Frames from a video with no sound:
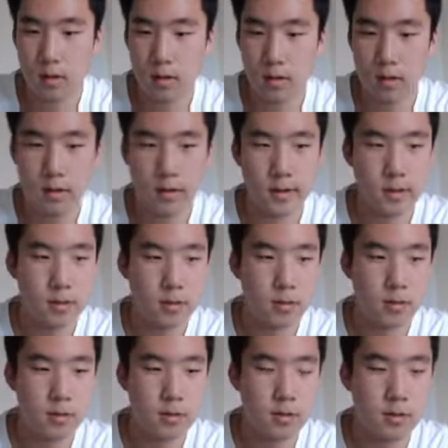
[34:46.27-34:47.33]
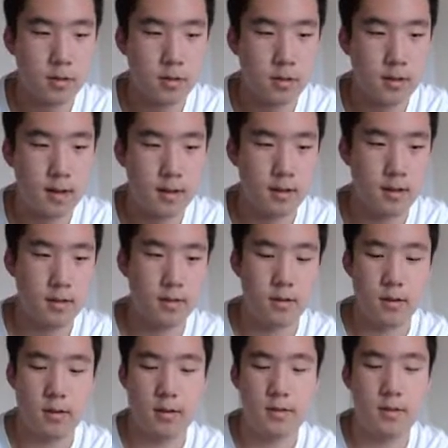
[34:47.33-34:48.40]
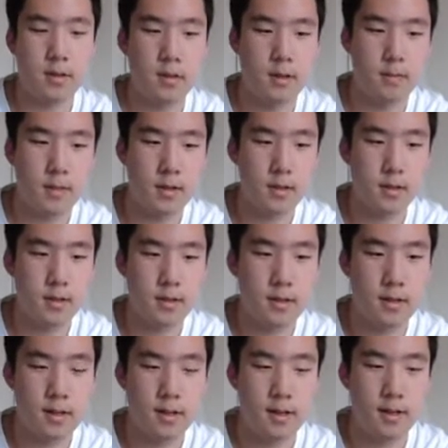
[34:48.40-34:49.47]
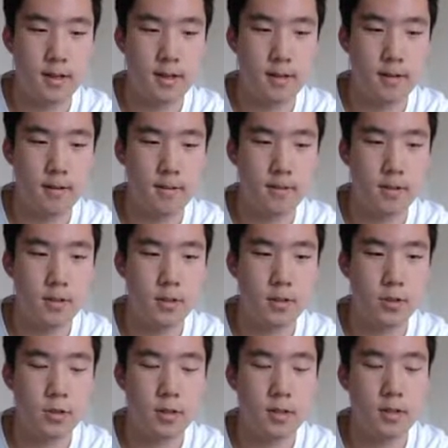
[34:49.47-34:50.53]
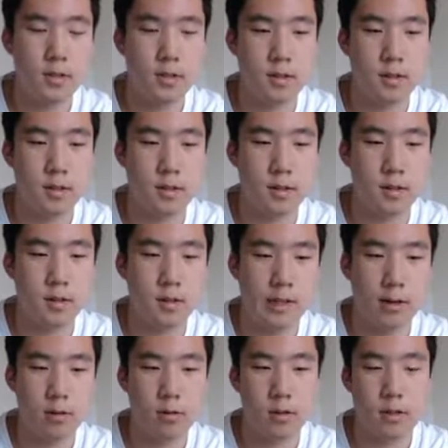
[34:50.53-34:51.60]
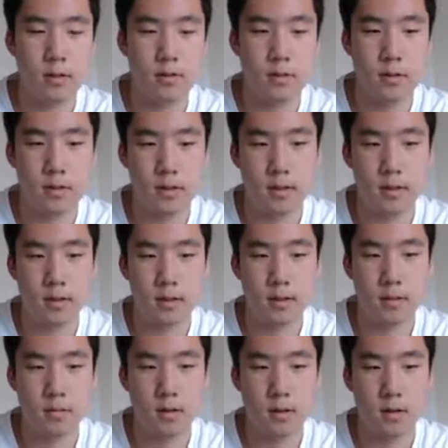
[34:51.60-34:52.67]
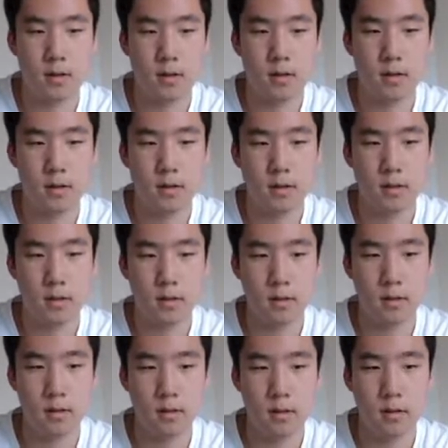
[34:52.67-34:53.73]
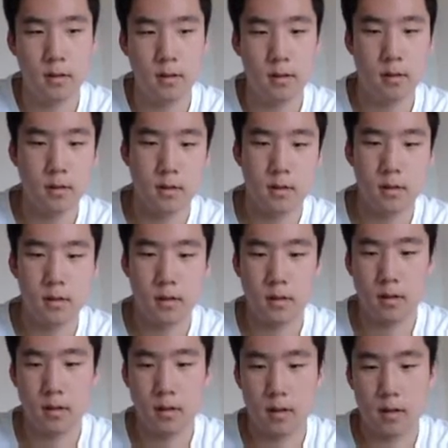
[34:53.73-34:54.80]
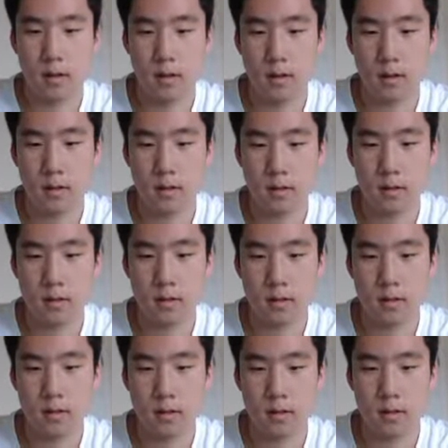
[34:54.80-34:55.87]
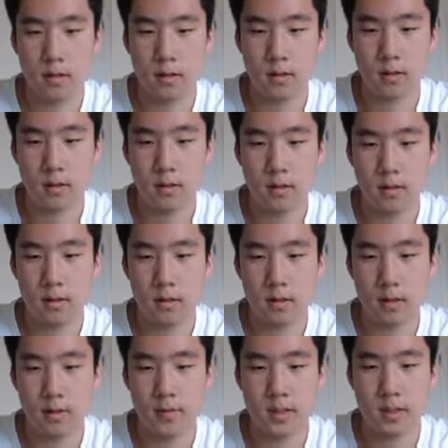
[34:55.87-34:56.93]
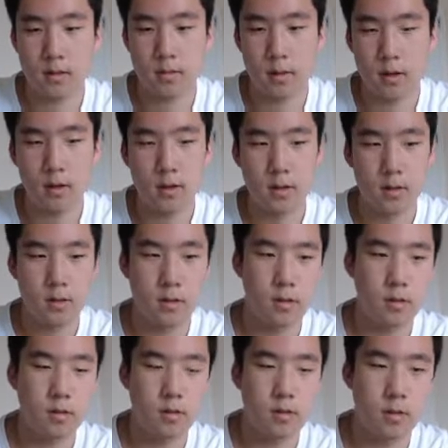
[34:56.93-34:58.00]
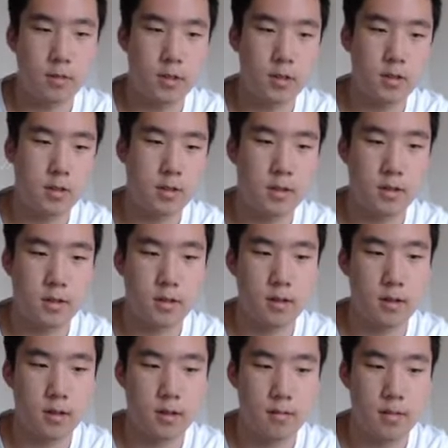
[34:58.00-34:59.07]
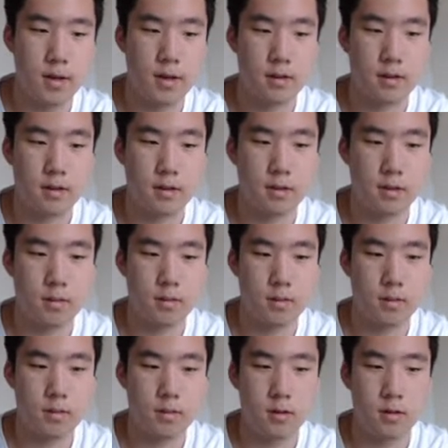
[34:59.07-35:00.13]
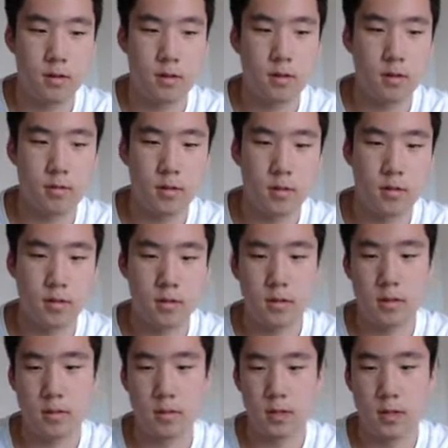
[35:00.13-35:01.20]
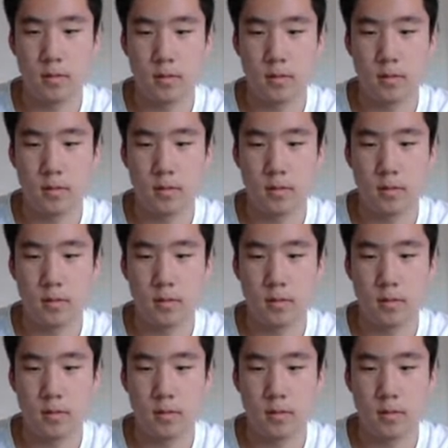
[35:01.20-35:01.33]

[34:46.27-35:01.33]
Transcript: Alright, so then we'll just add another if statement to say if the string that we're given is smaller than, yeah, if it's smaller than 2, then we just automatically return 0.